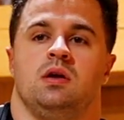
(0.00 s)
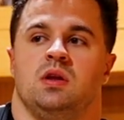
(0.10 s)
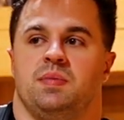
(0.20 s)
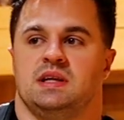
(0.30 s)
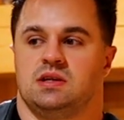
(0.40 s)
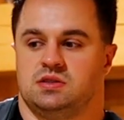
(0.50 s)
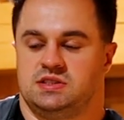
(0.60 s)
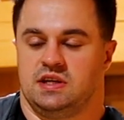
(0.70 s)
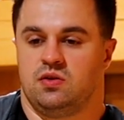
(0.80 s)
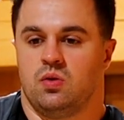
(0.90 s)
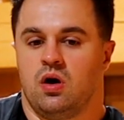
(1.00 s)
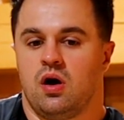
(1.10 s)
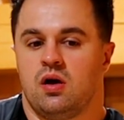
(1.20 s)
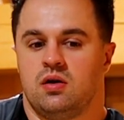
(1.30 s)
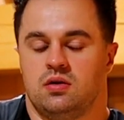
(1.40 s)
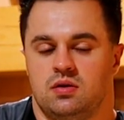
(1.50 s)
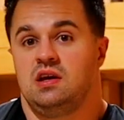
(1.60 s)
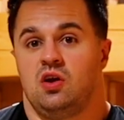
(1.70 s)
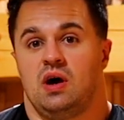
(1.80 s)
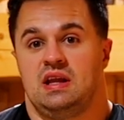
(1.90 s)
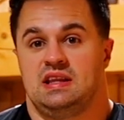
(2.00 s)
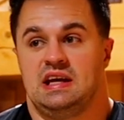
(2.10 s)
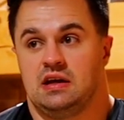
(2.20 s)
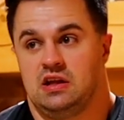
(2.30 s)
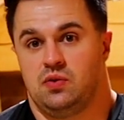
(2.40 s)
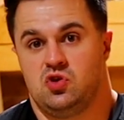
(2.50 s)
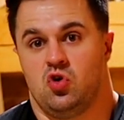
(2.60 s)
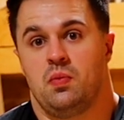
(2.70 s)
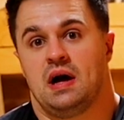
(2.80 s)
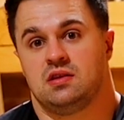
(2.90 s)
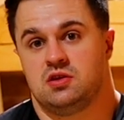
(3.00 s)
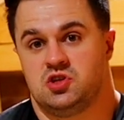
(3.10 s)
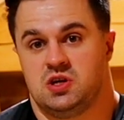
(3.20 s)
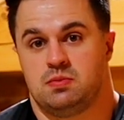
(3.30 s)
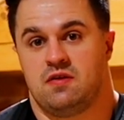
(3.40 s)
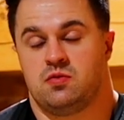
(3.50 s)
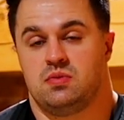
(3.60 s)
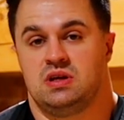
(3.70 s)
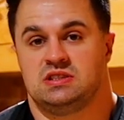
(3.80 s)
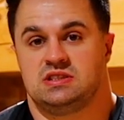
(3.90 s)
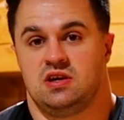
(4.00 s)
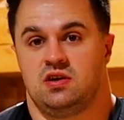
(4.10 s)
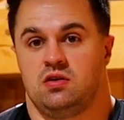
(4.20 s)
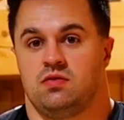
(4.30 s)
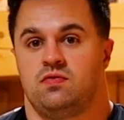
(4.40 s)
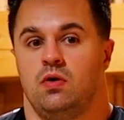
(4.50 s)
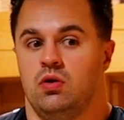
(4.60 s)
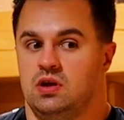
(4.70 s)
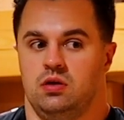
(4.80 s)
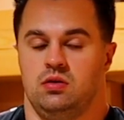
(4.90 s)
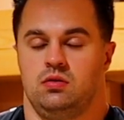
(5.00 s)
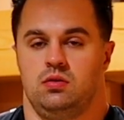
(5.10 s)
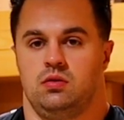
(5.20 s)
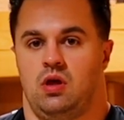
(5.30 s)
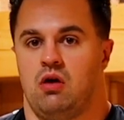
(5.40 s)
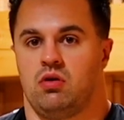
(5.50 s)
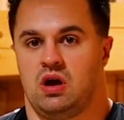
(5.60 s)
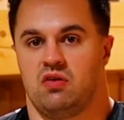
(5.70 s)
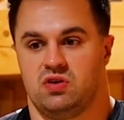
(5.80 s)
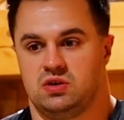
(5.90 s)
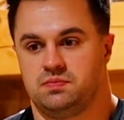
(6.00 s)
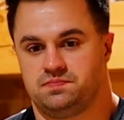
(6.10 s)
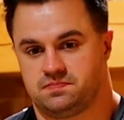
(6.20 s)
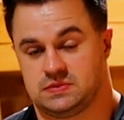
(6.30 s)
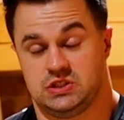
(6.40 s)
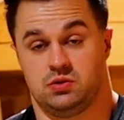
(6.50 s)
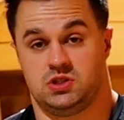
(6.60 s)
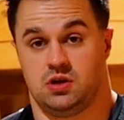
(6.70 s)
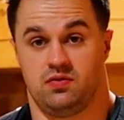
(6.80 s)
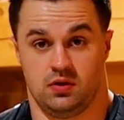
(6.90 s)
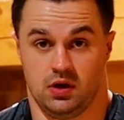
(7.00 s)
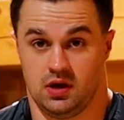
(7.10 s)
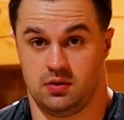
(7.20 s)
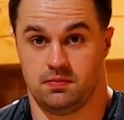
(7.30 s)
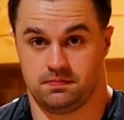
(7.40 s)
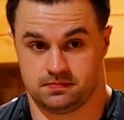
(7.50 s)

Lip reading: Depends how sick you are. You know, ideally when you go back to the gym after being sick, you're fully recovered, so it should feel good.